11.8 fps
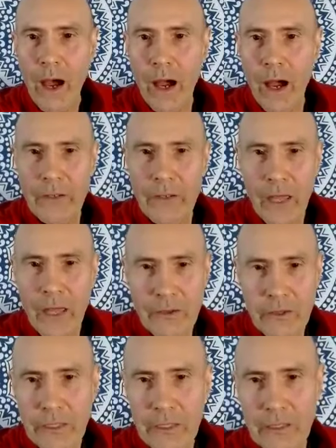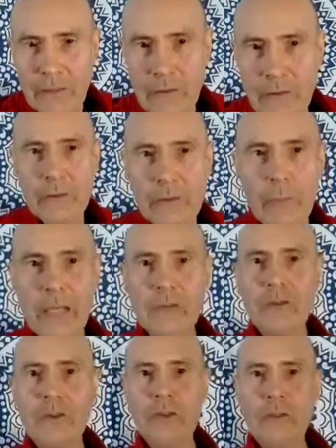Another thing to
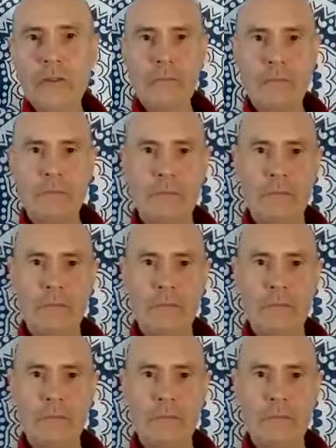mention,